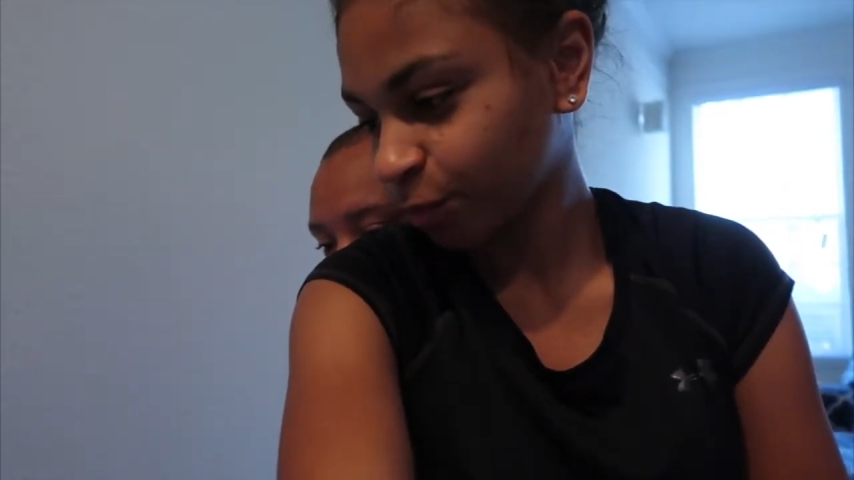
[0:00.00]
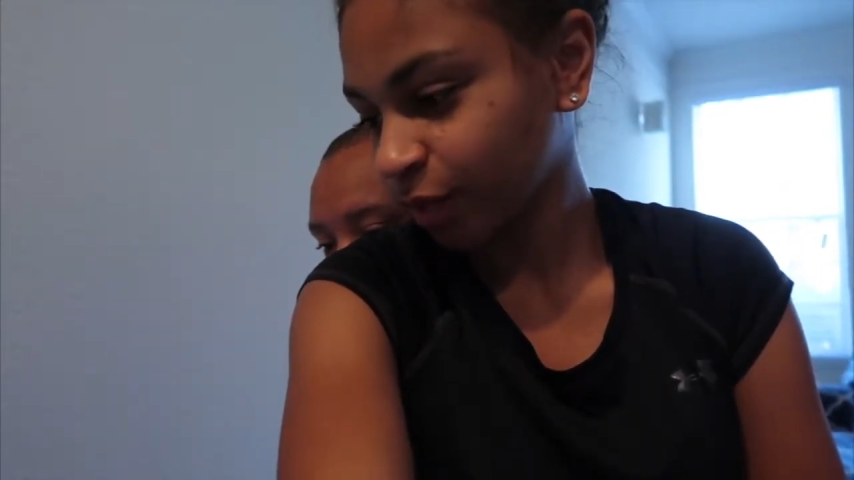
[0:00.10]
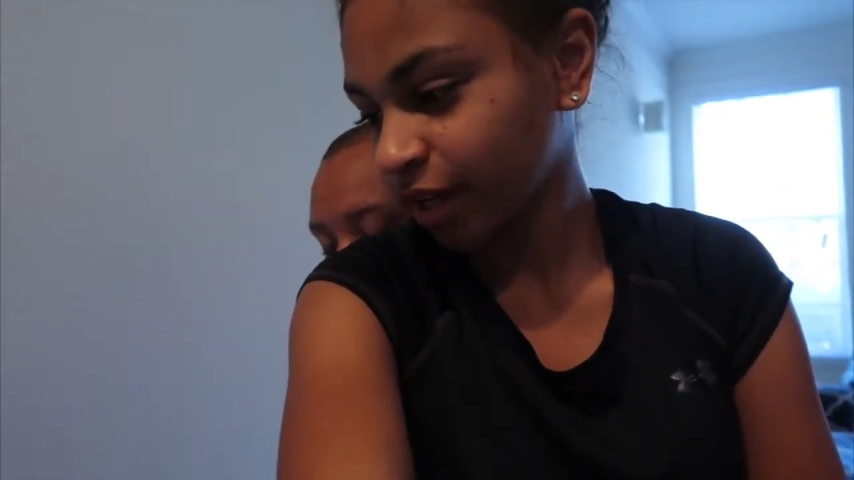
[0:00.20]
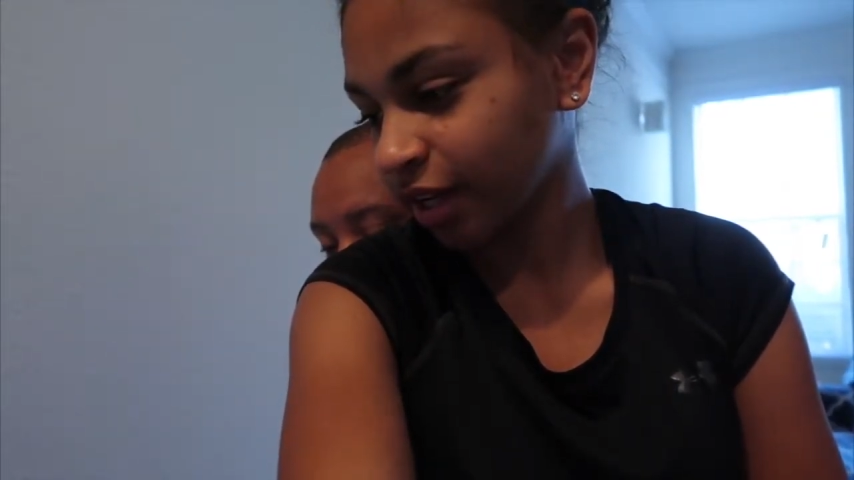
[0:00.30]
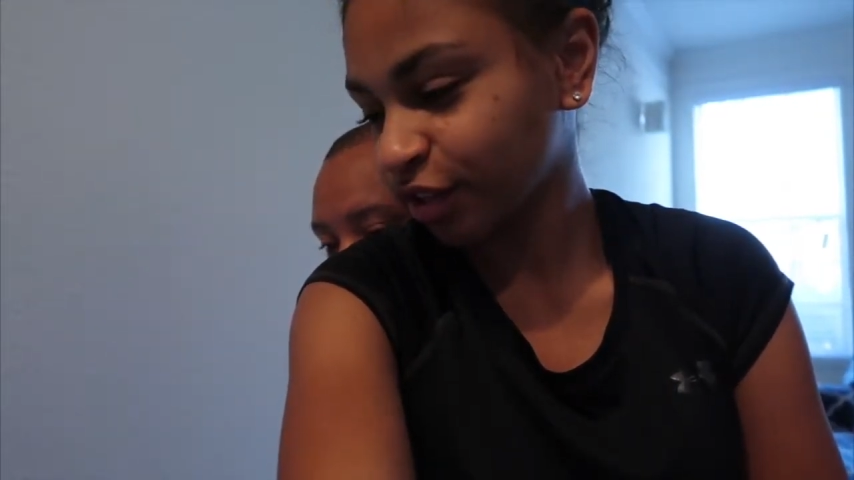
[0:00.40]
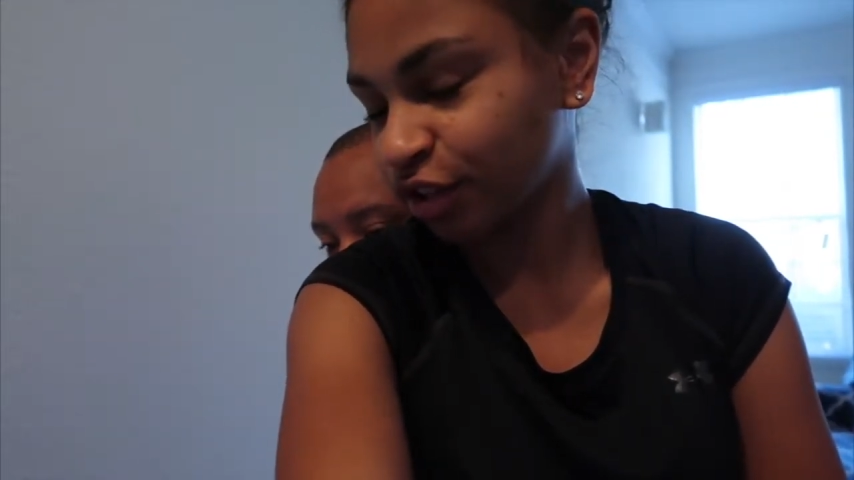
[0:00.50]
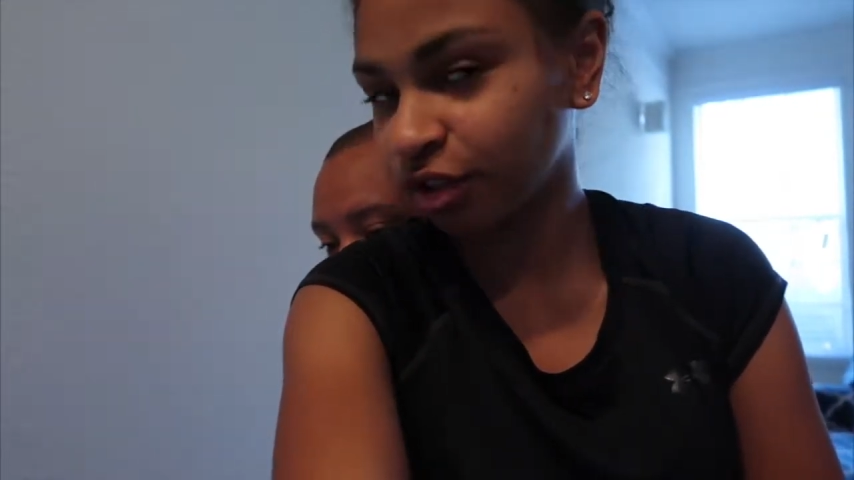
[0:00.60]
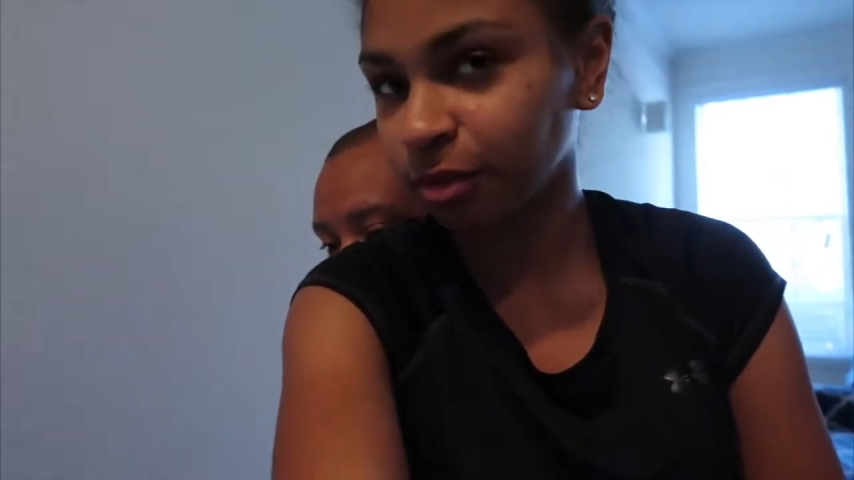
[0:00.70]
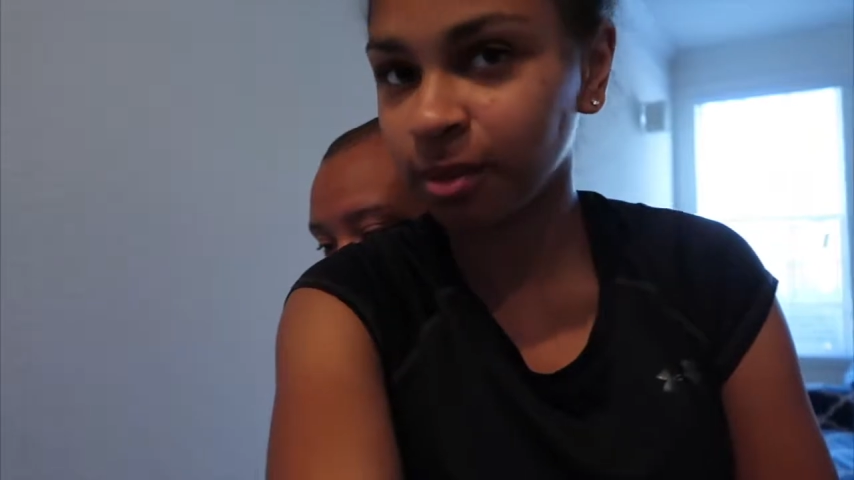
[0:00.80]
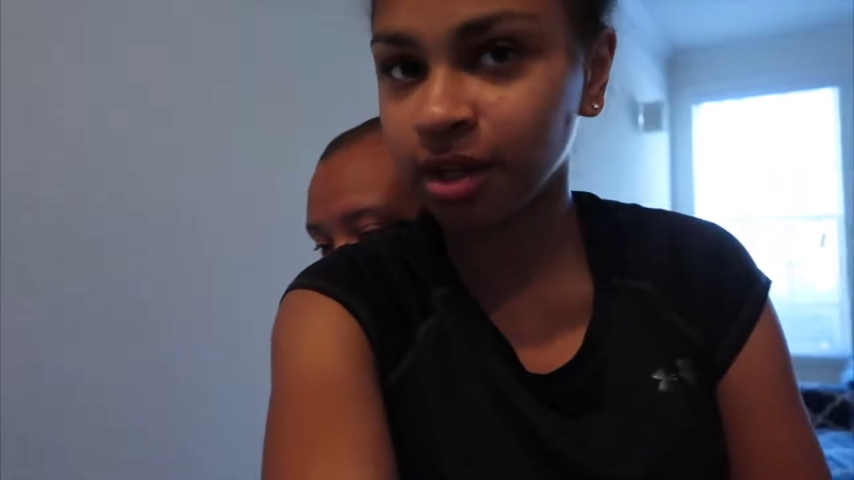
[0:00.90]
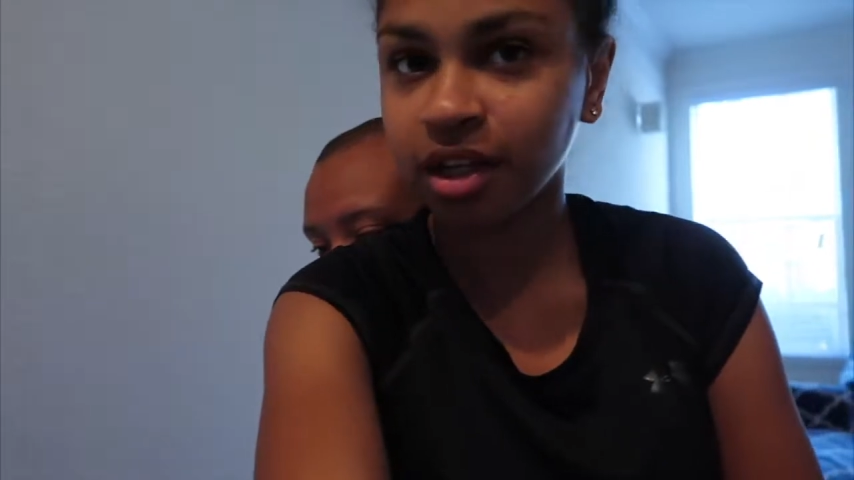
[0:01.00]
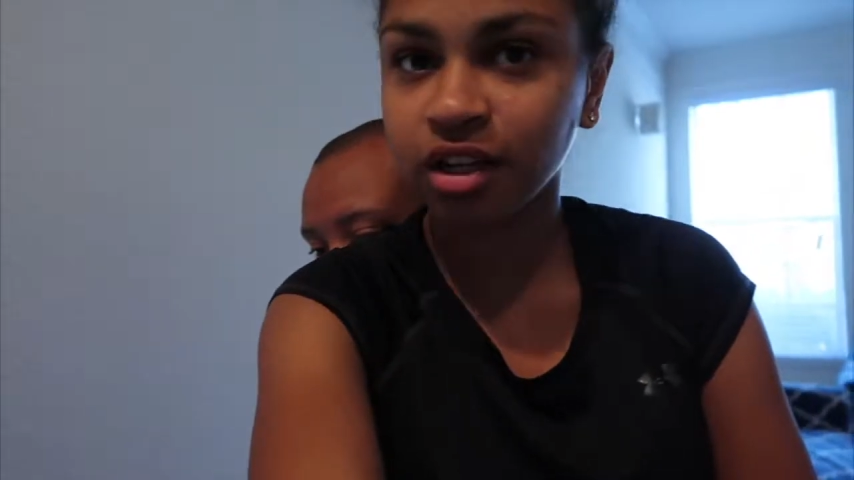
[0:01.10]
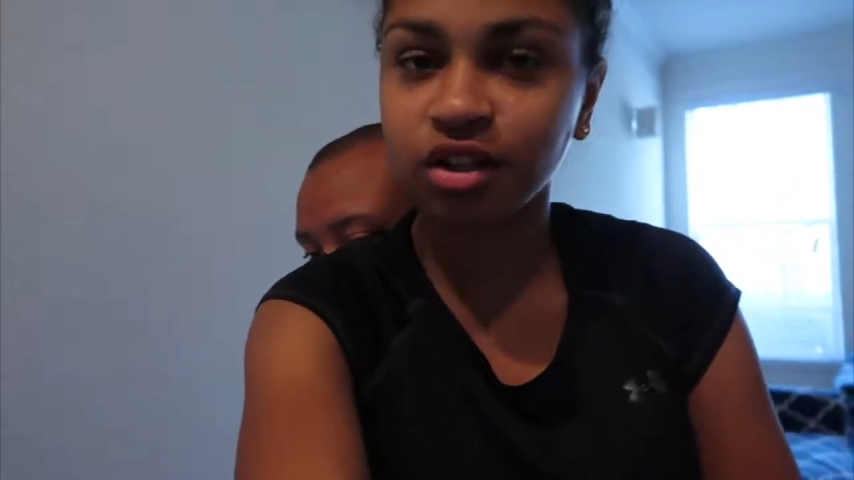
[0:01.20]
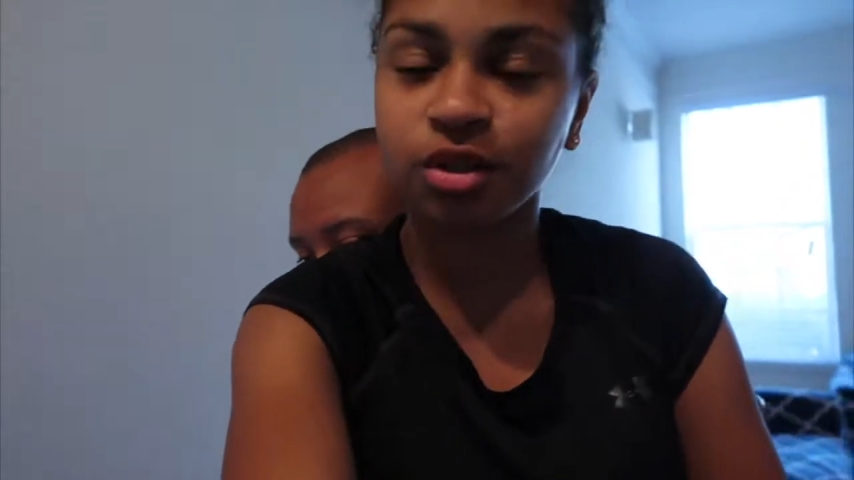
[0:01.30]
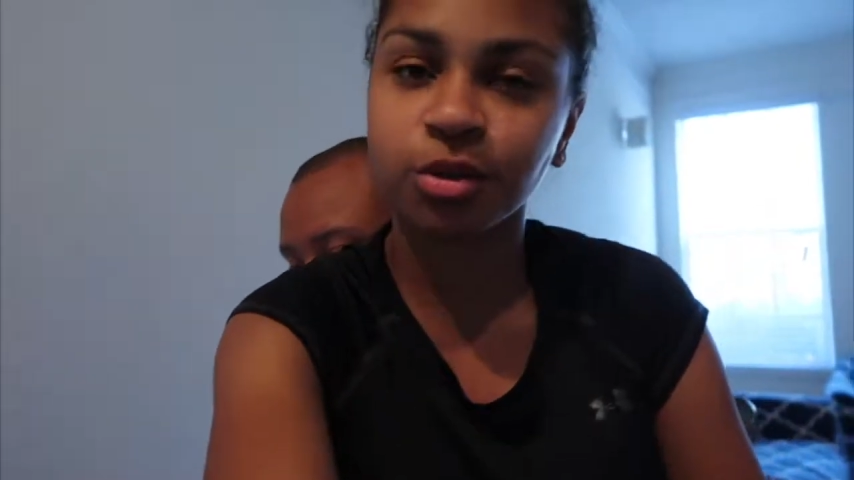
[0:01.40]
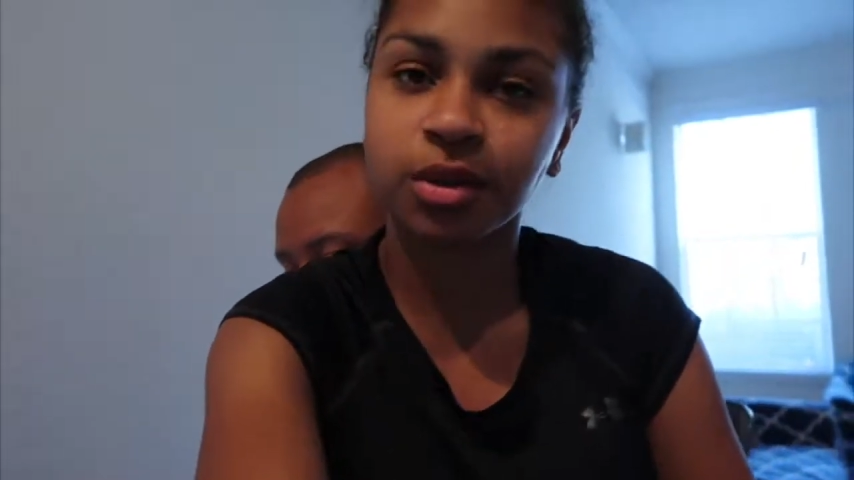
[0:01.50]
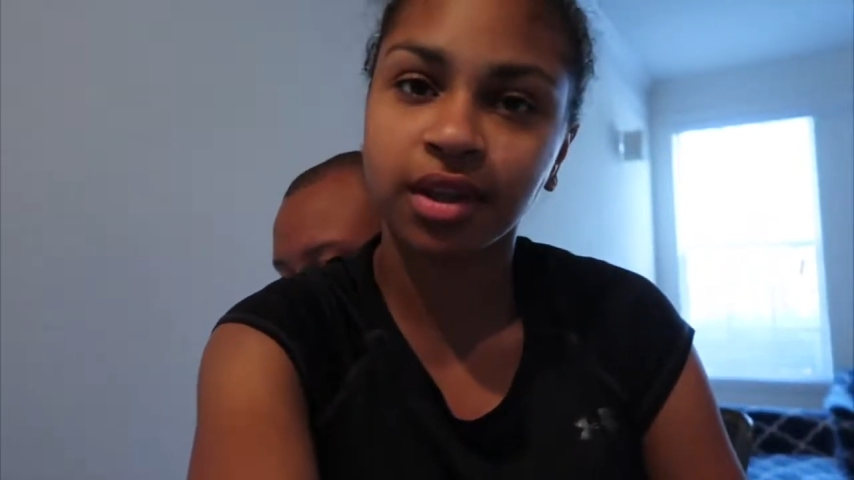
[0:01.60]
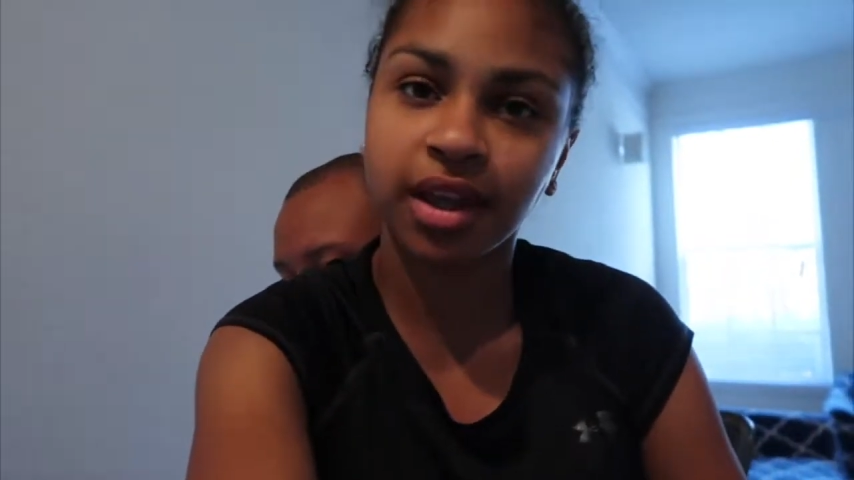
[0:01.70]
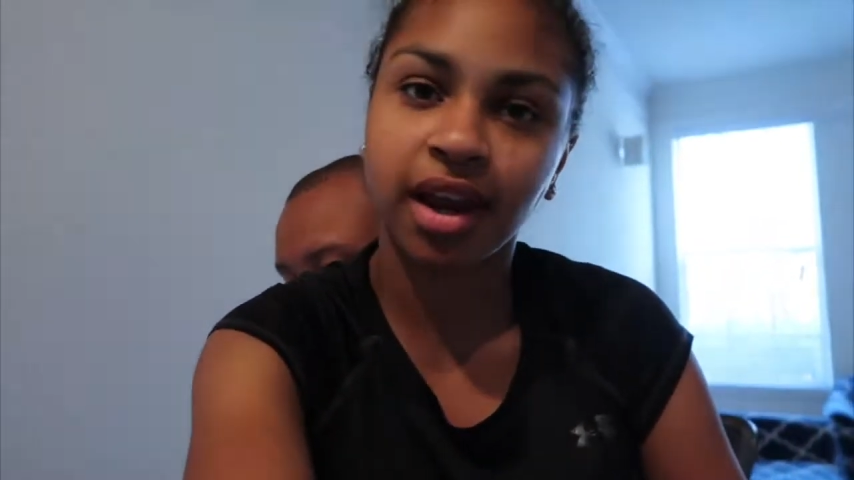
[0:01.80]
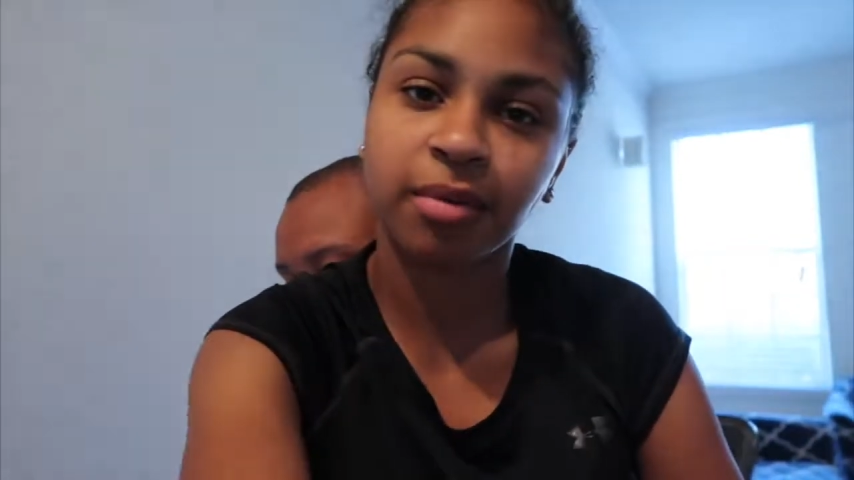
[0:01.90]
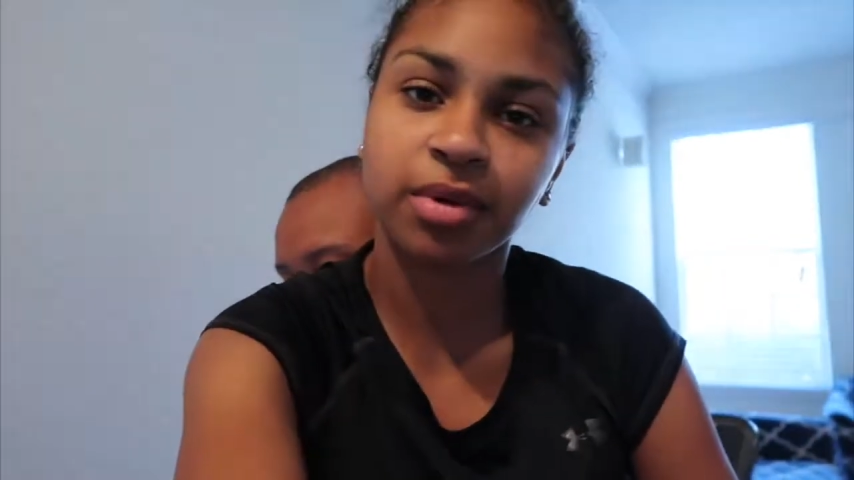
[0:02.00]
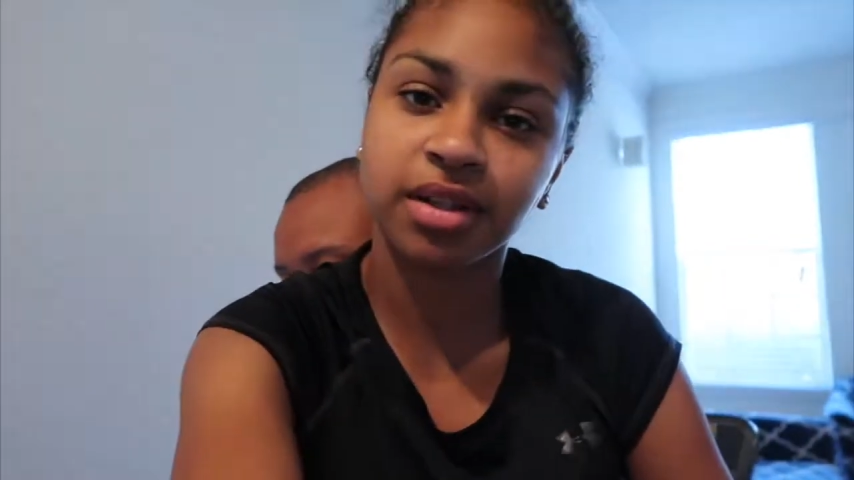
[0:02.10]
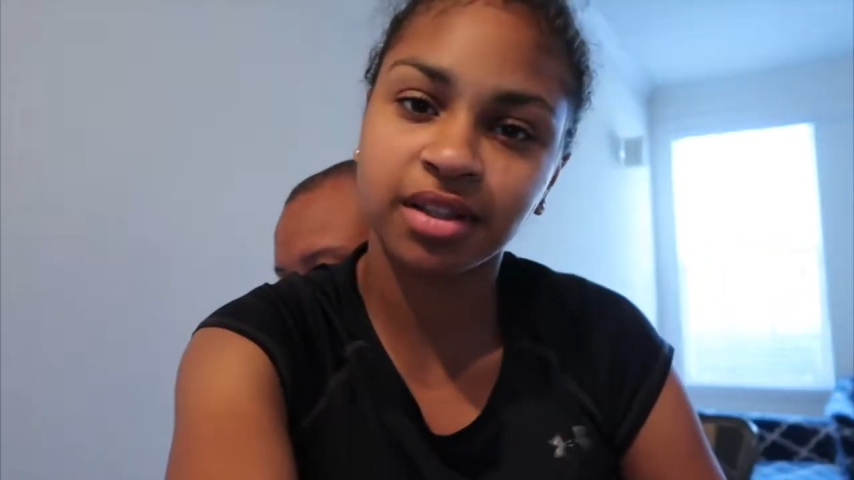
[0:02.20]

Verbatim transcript: We had so many issues with the camera